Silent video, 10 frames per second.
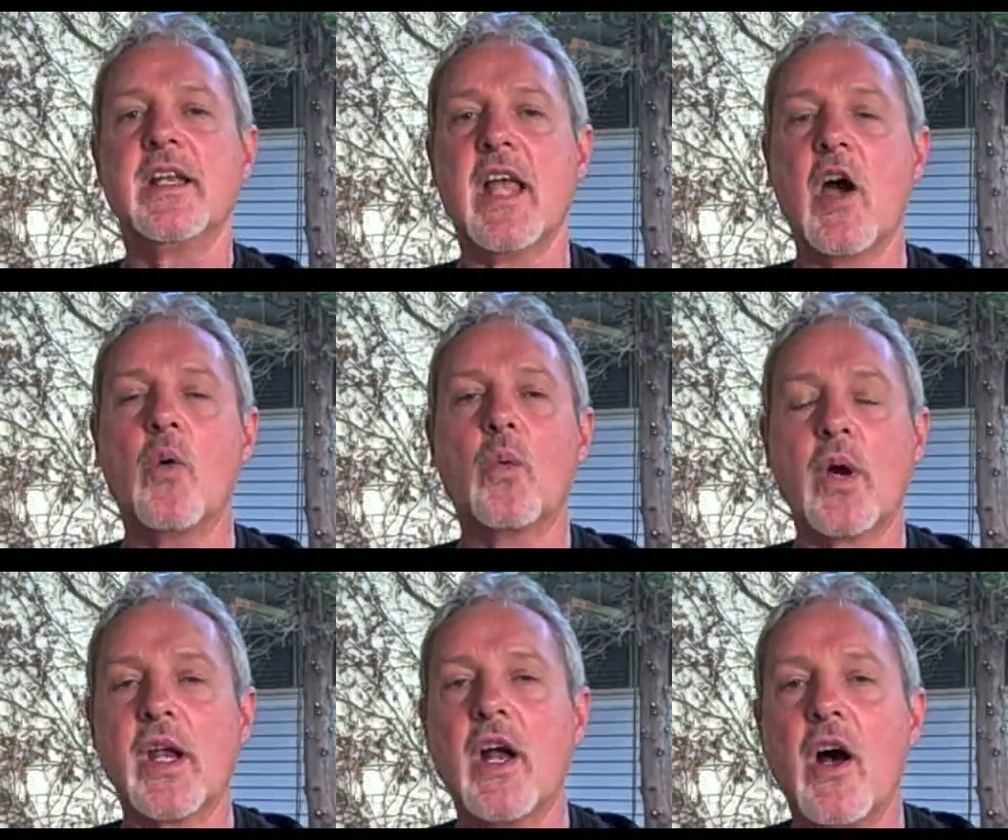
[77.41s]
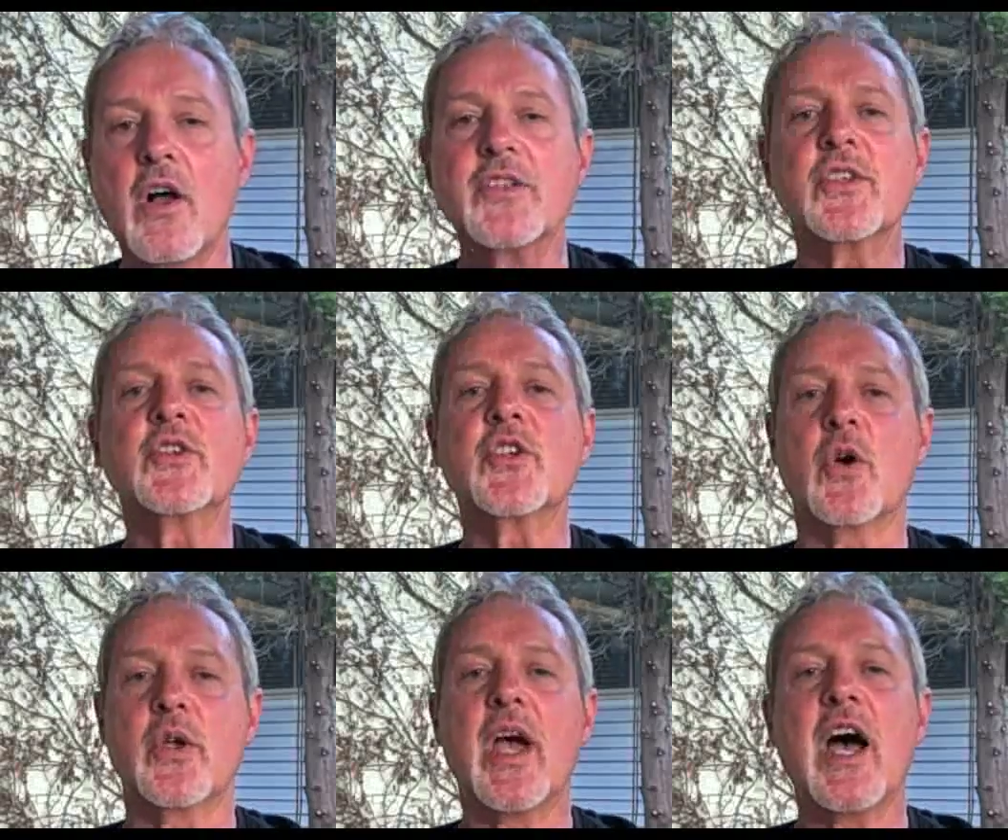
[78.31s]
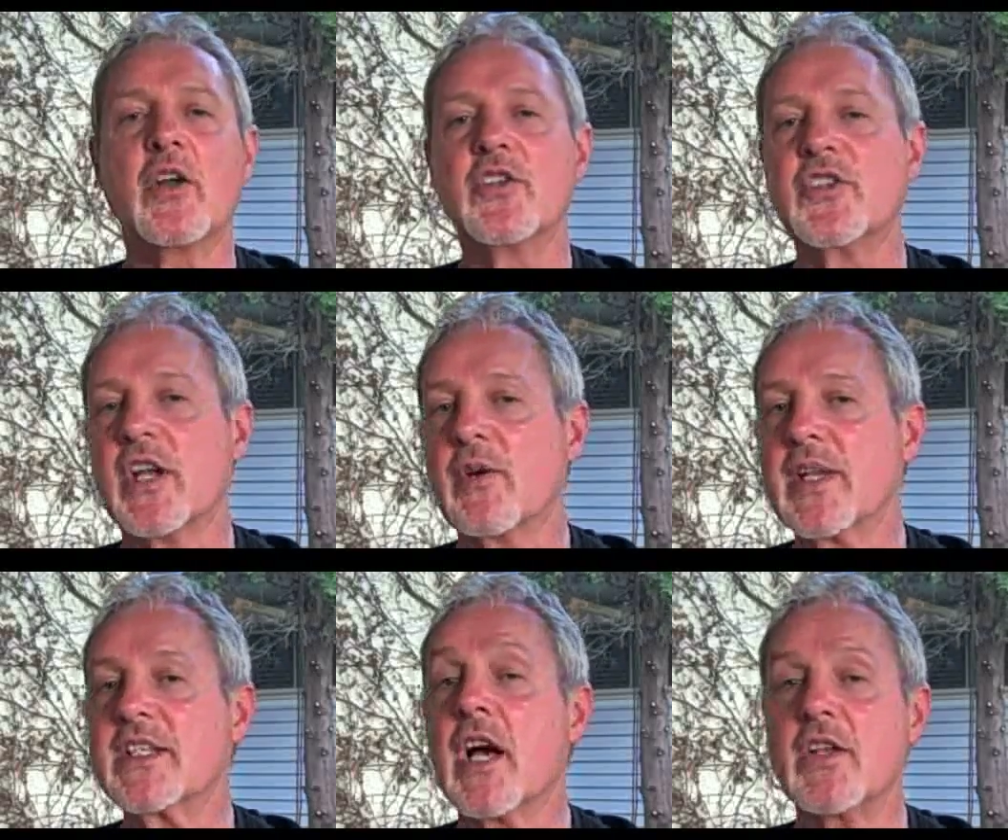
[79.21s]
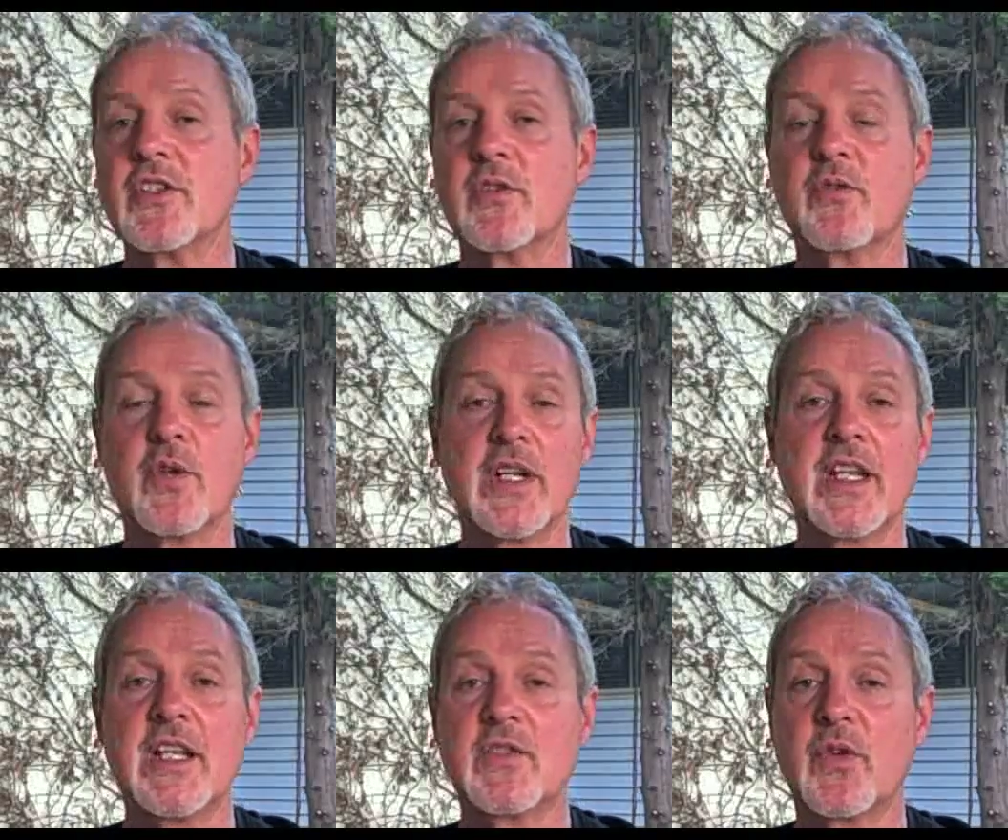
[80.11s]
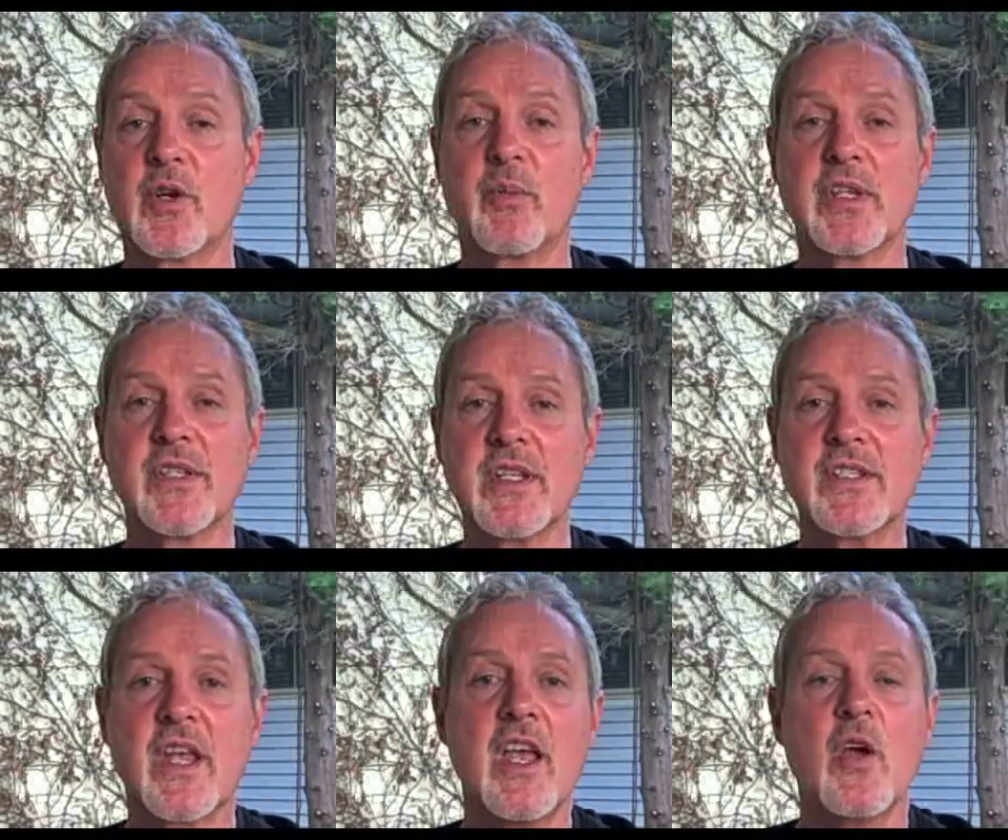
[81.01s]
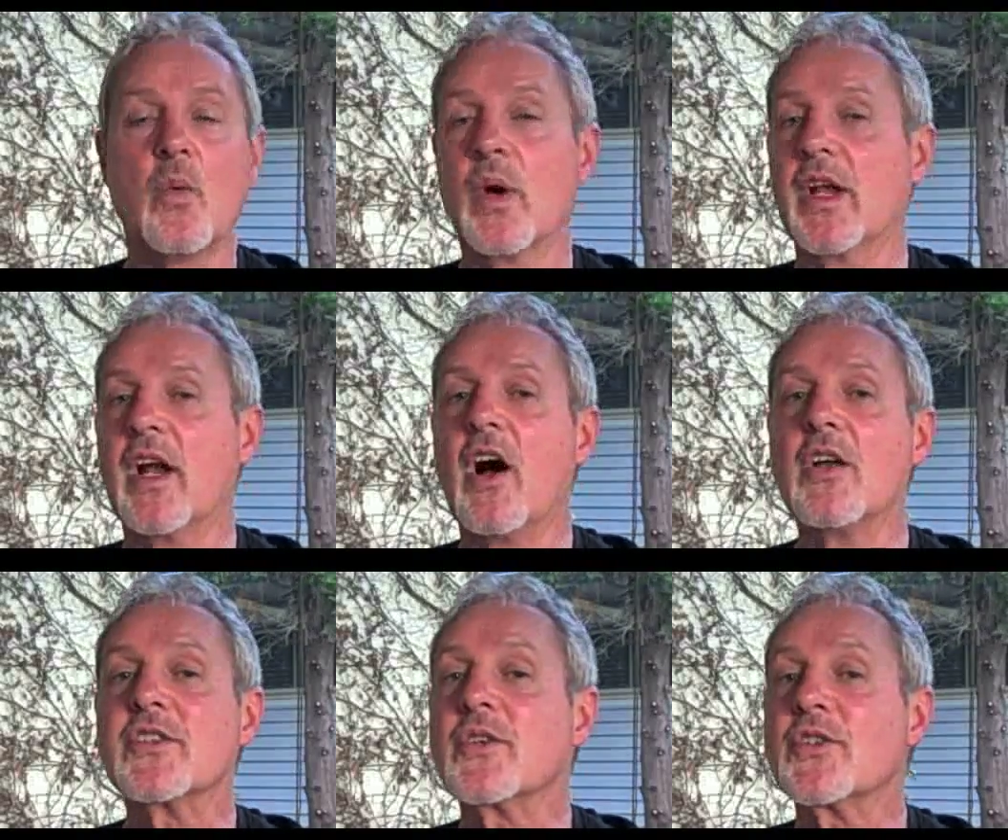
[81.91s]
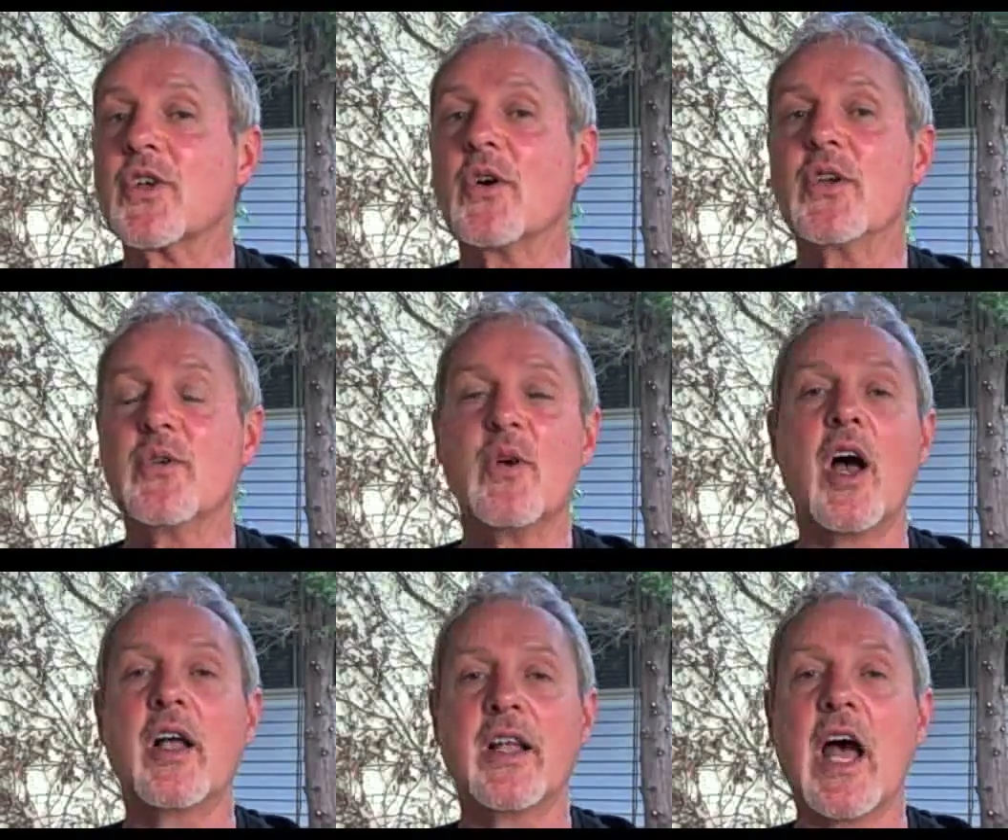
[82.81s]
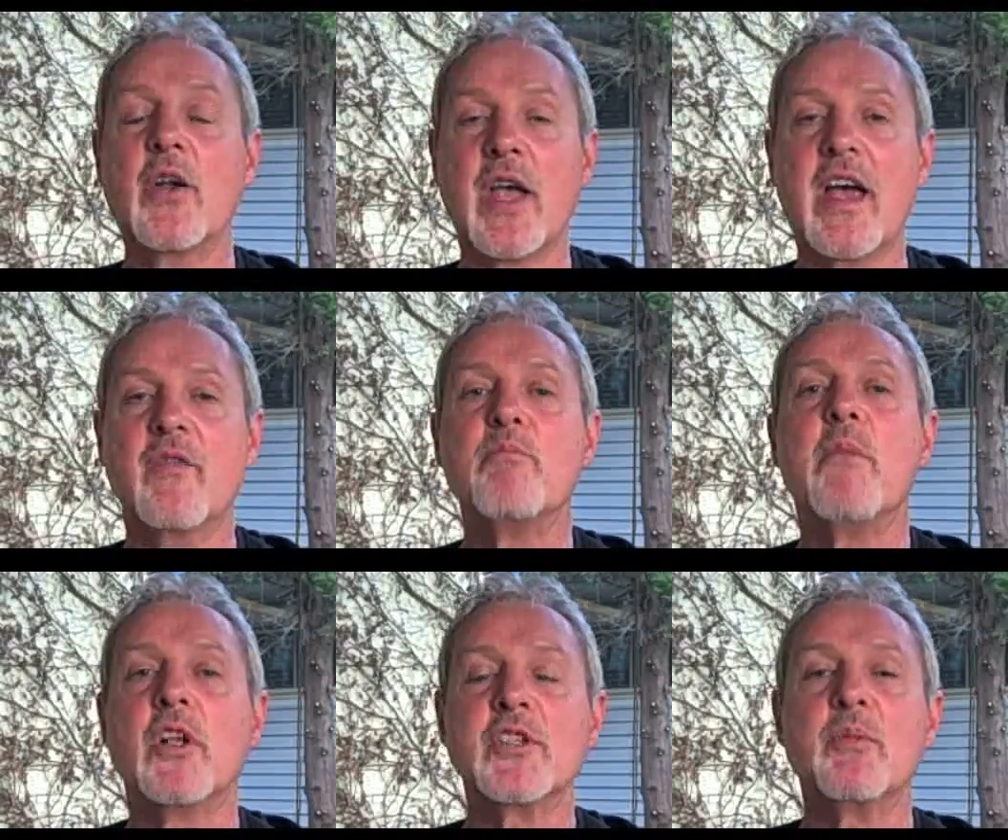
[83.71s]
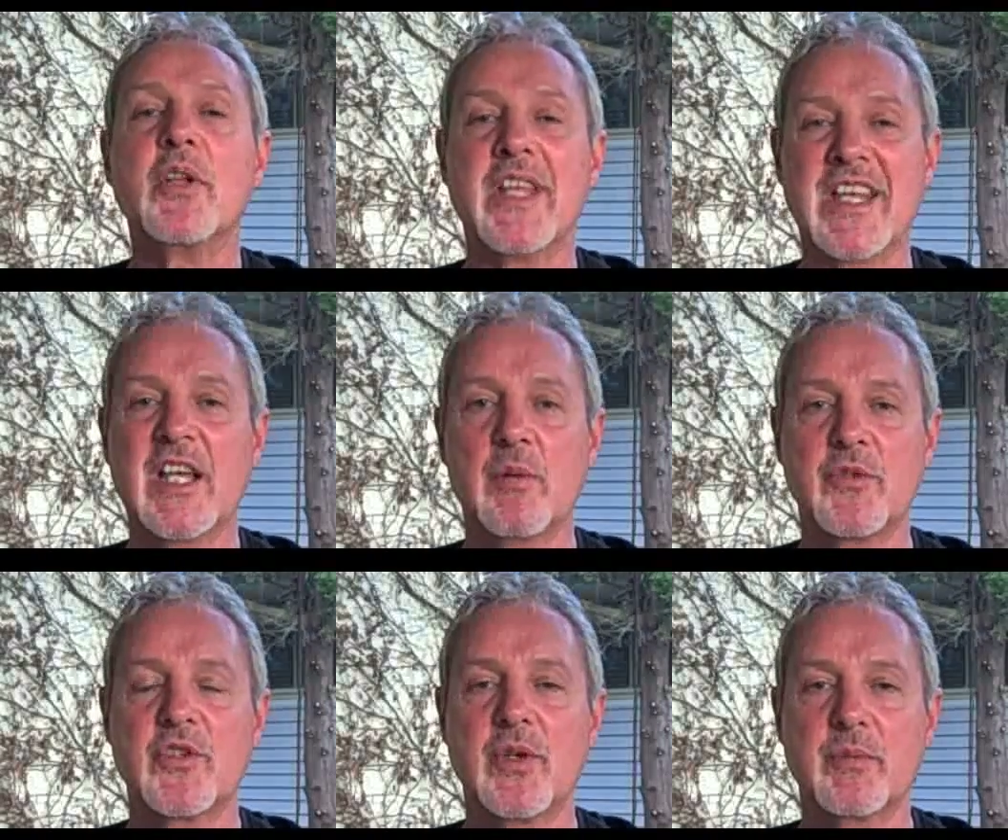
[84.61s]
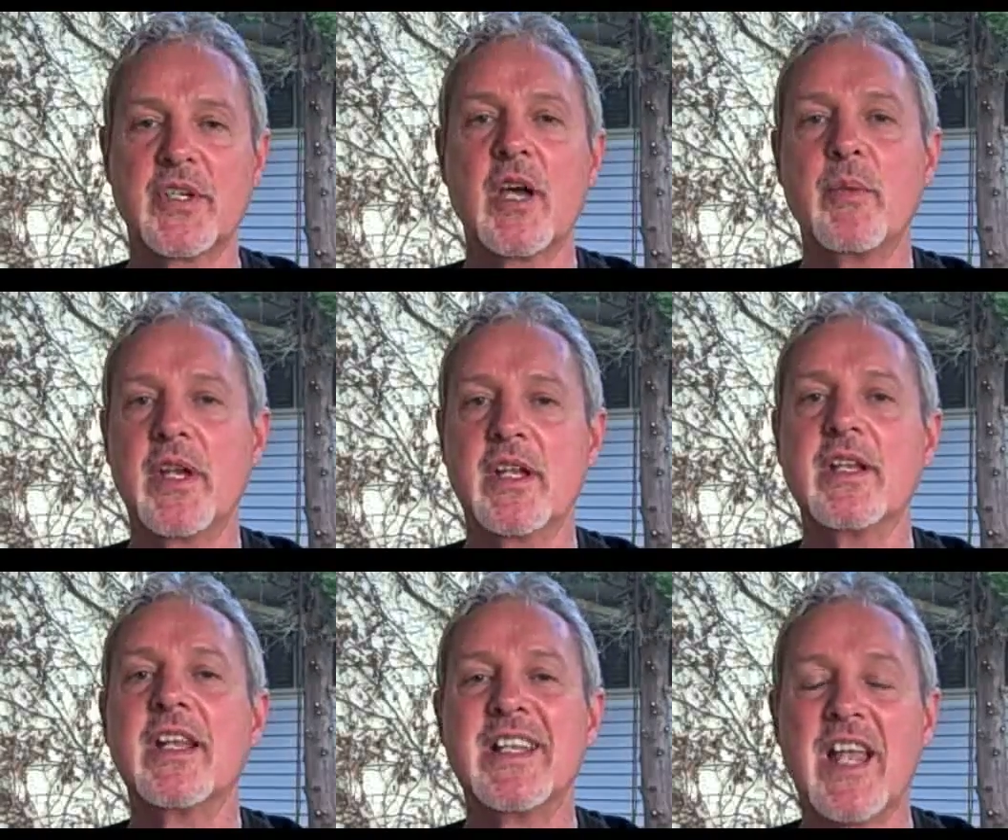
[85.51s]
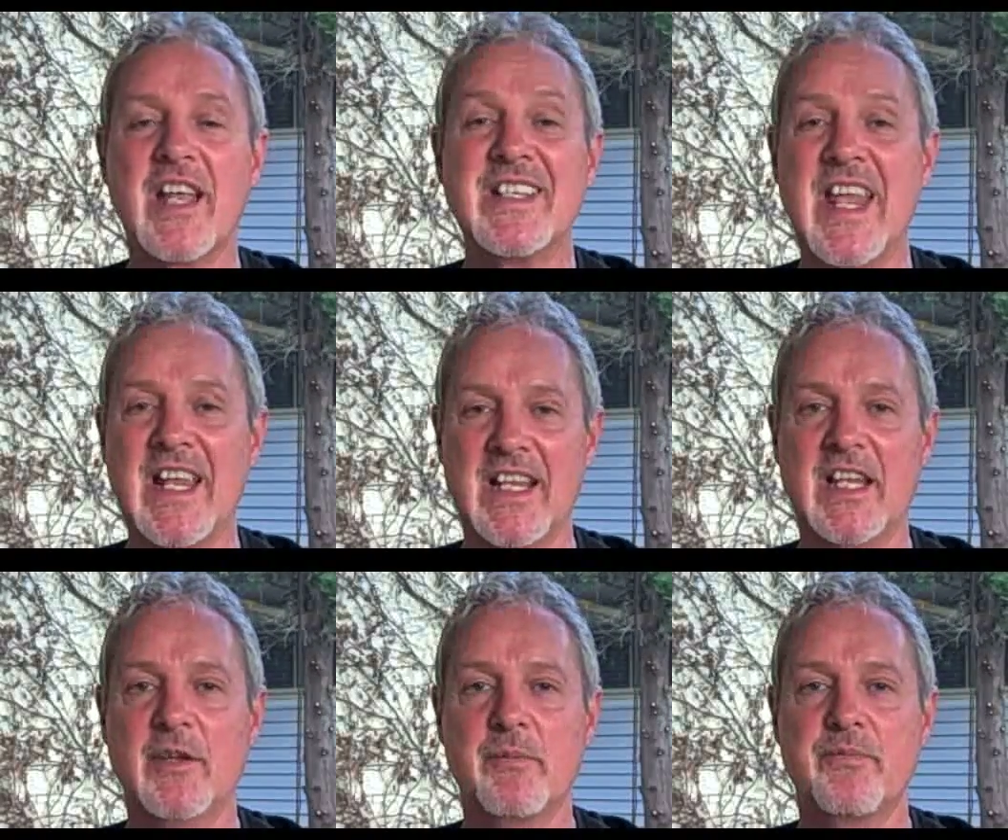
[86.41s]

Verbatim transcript: Now, we're going to also show you how to generate tons of free leads for your business. We're going to also show you how to have multiple income streams coming in daily.